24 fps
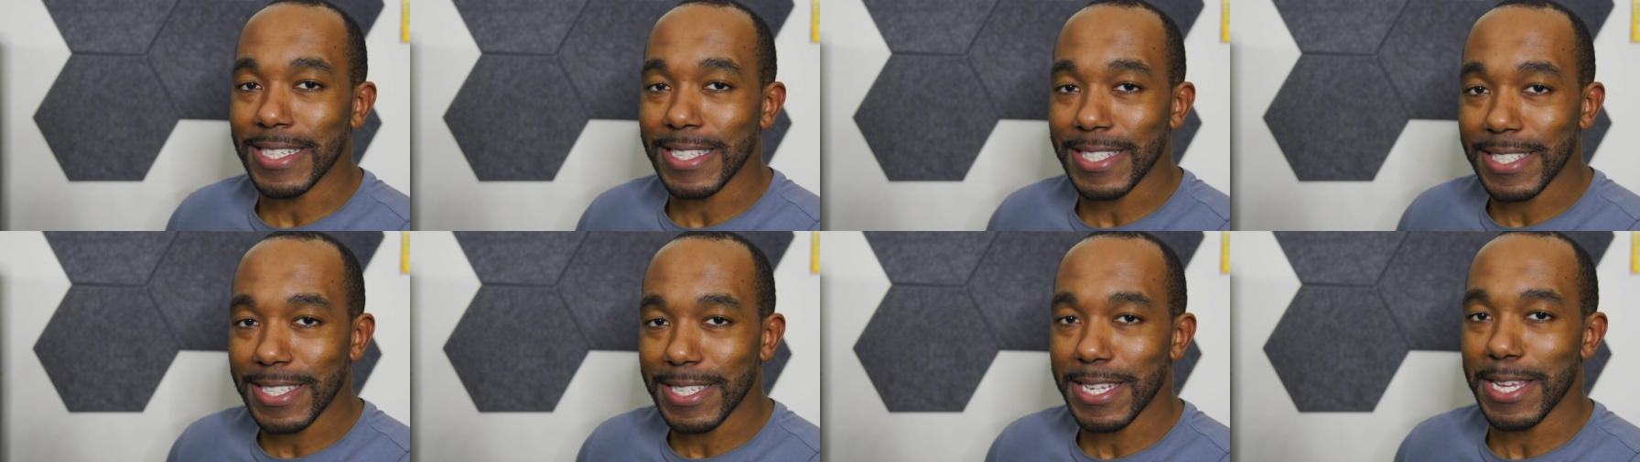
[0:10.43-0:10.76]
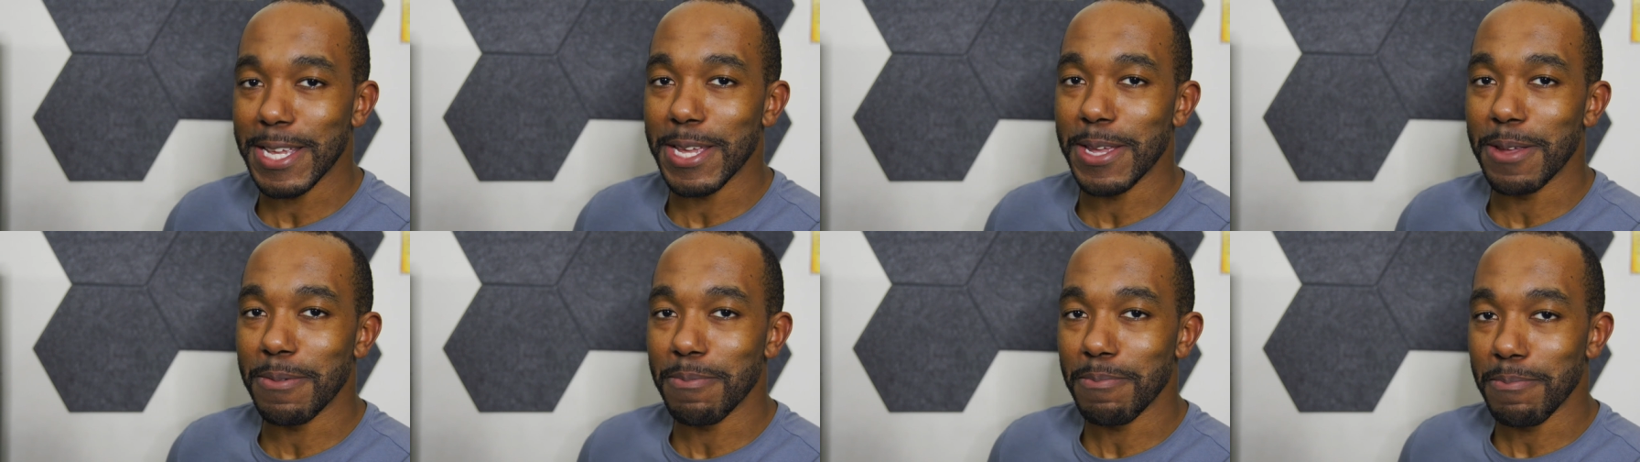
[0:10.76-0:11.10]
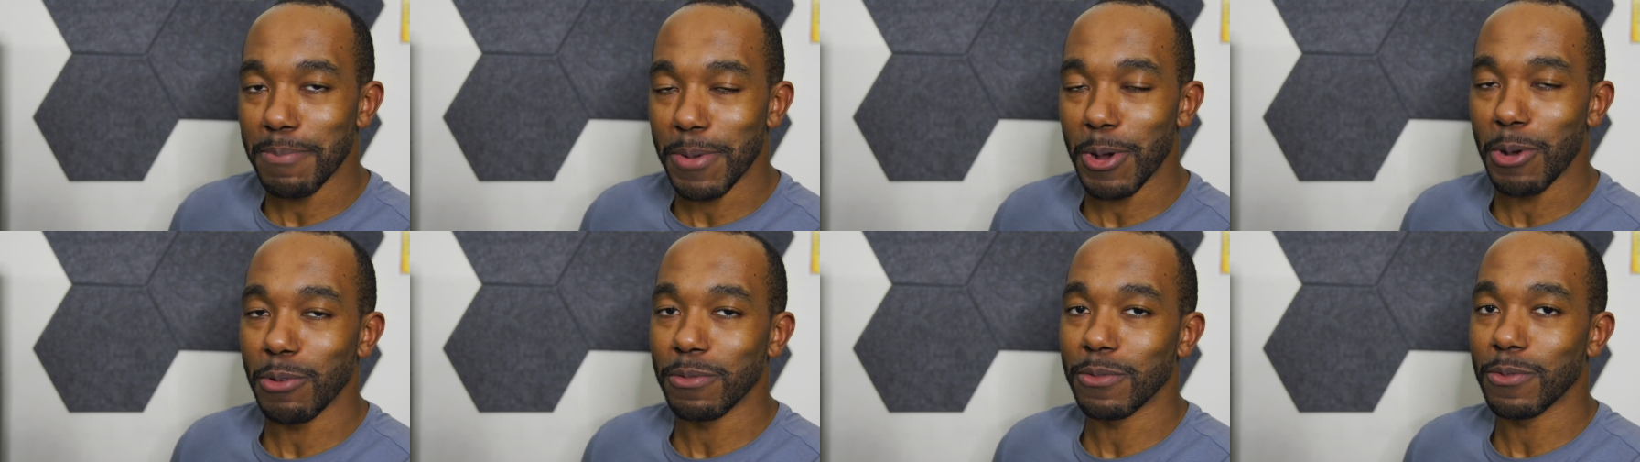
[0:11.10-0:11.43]

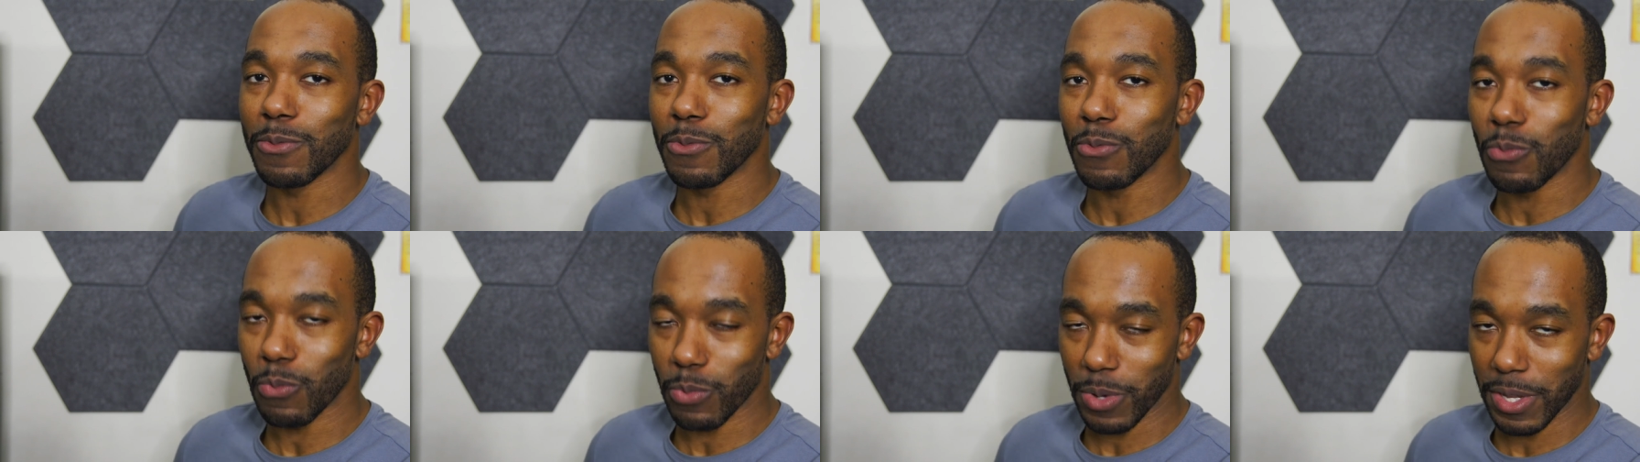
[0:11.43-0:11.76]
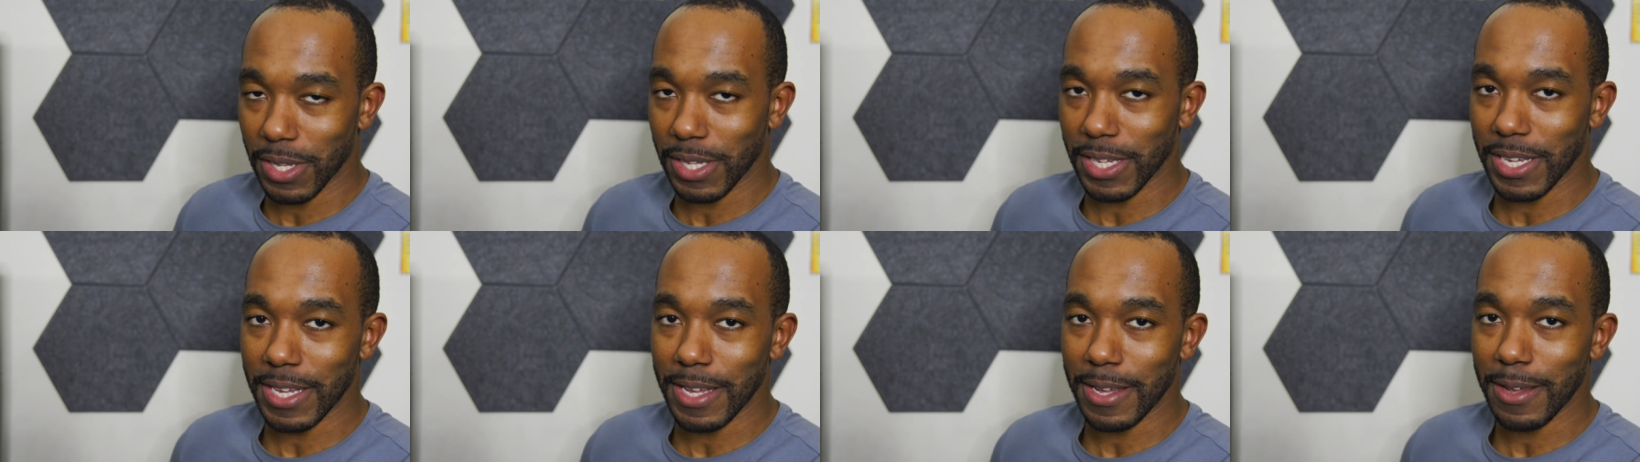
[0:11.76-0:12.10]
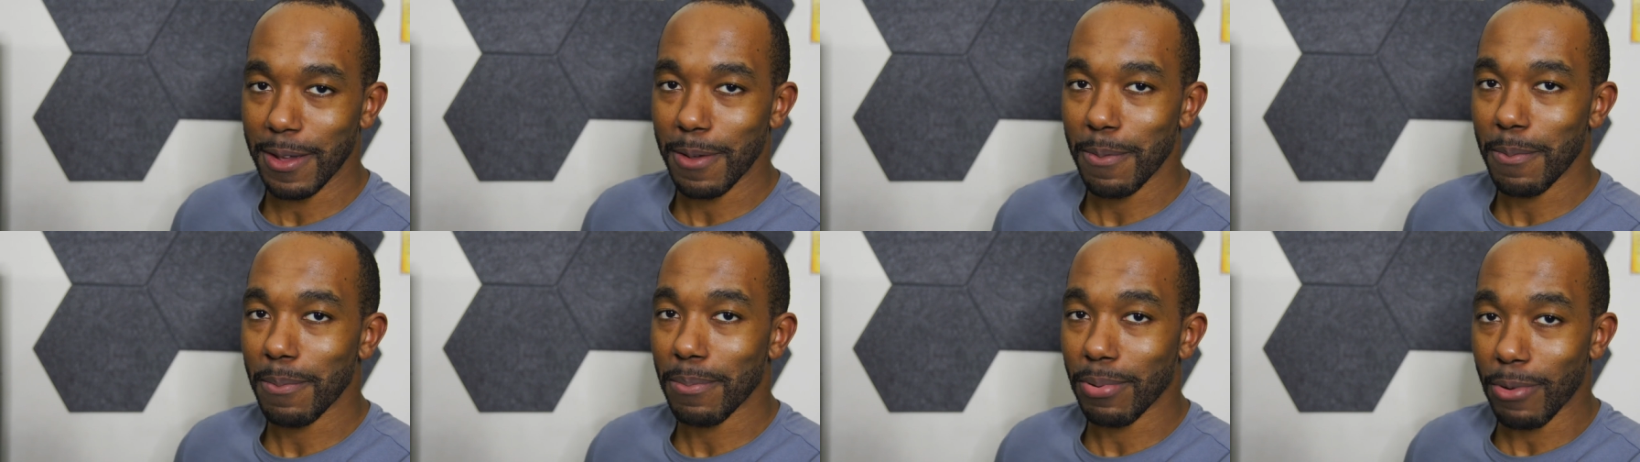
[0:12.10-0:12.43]
Steamboat Willie
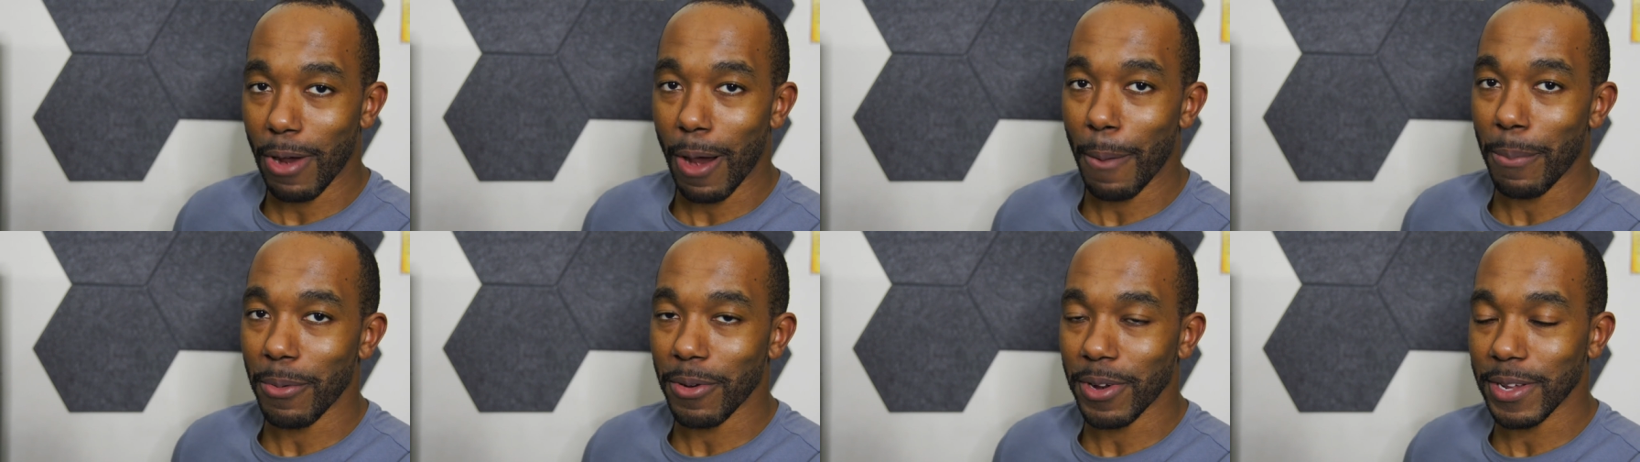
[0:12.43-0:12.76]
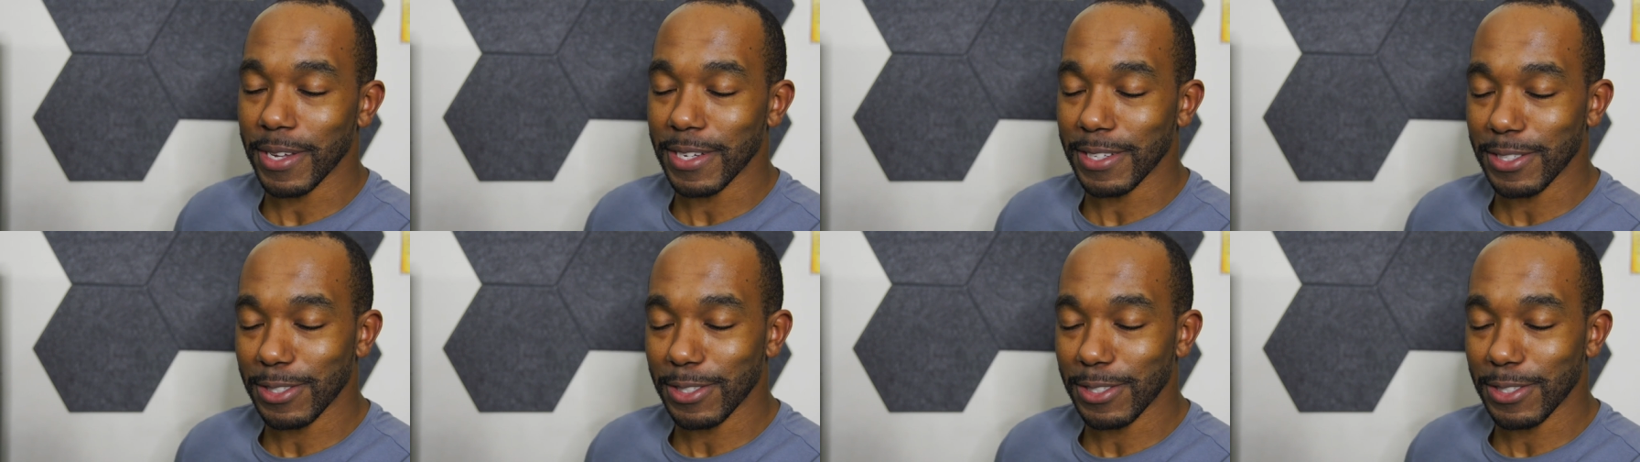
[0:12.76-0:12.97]
property.